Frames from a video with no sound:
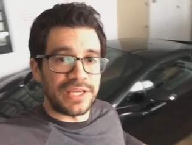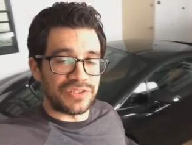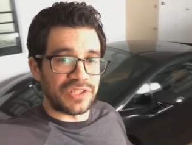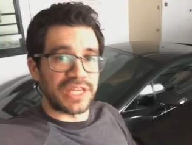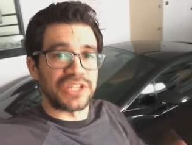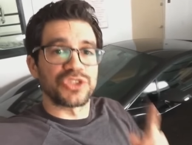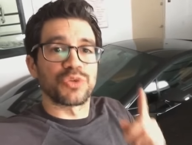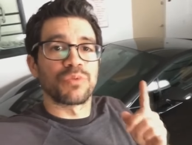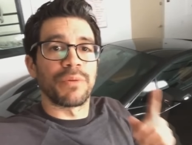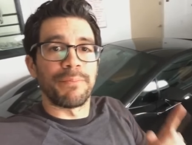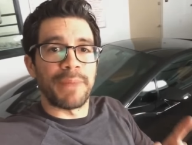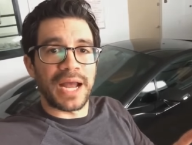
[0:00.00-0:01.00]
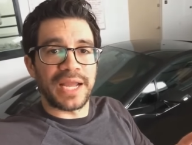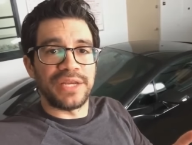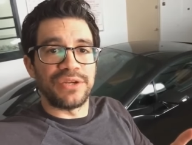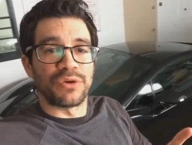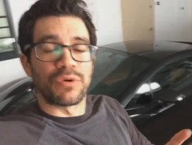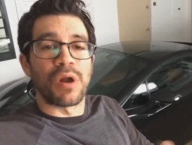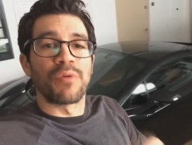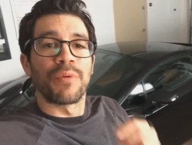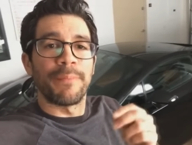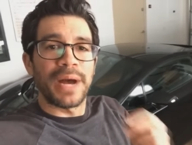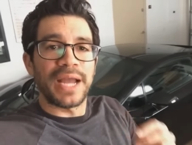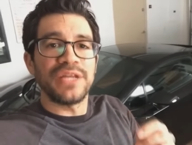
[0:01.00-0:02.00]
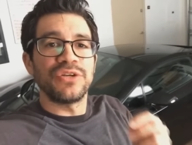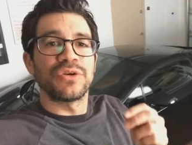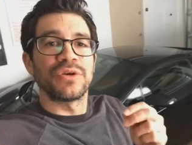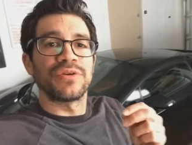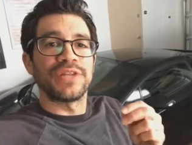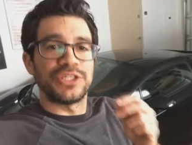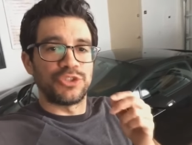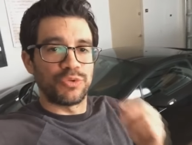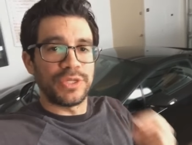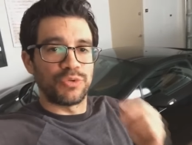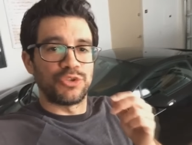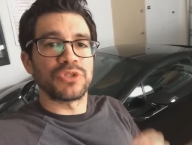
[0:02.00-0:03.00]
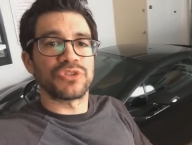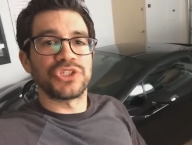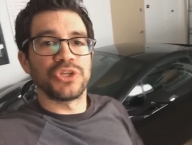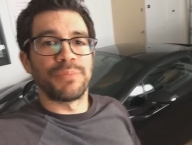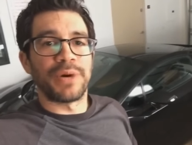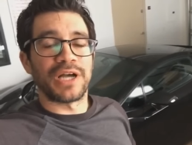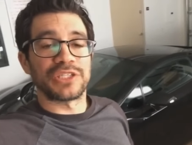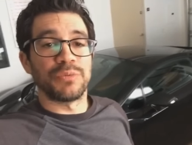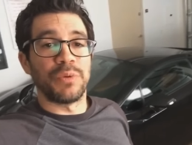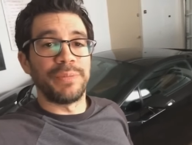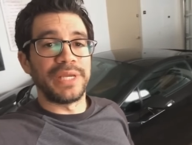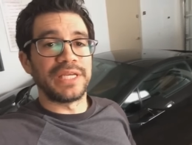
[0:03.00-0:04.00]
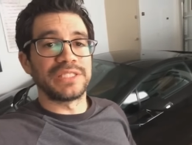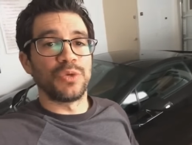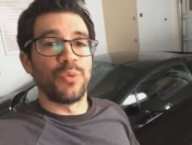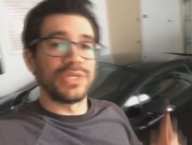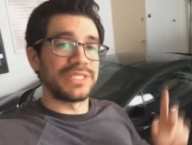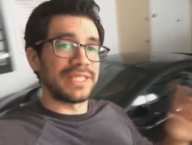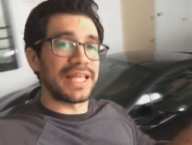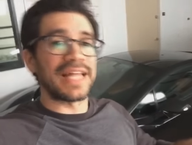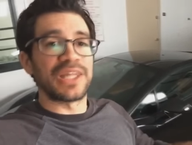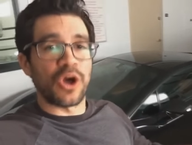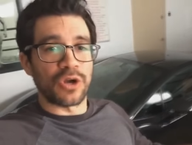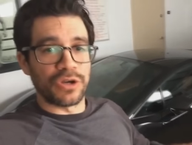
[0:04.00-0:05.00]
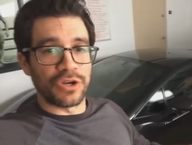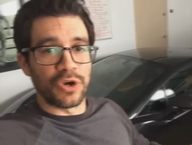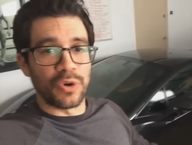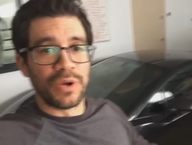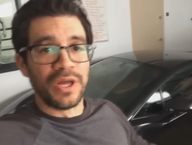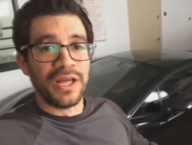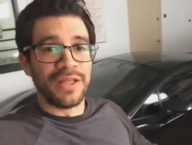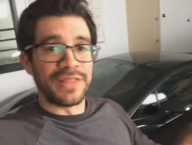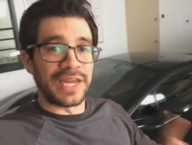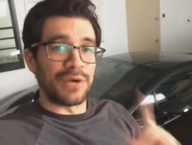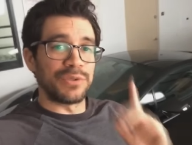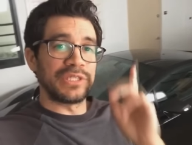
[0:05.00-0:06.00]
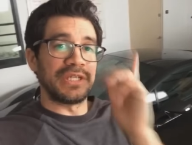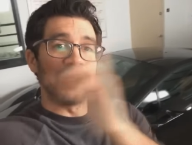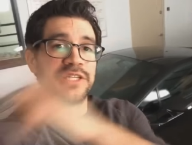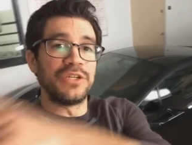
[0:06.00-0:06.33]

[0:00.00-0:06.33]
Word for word: is that it's a reminder, a reminder that dreams are still possible because it wasn't that long ago that I was in a